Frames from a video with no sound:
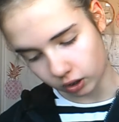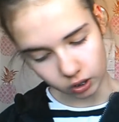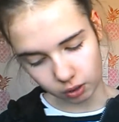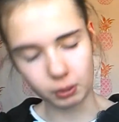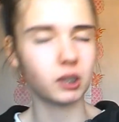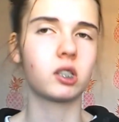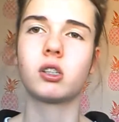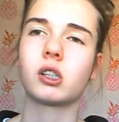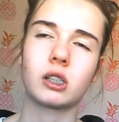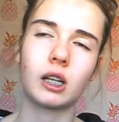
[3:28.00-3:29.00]
I mean, as
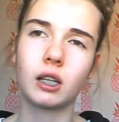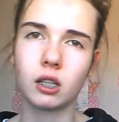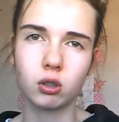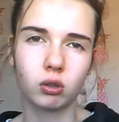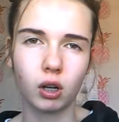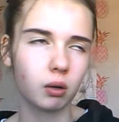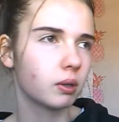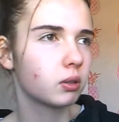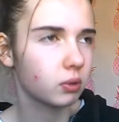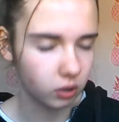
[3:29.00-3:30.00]
soon as I say this, you'll know
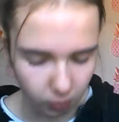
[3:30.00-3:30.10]
which one's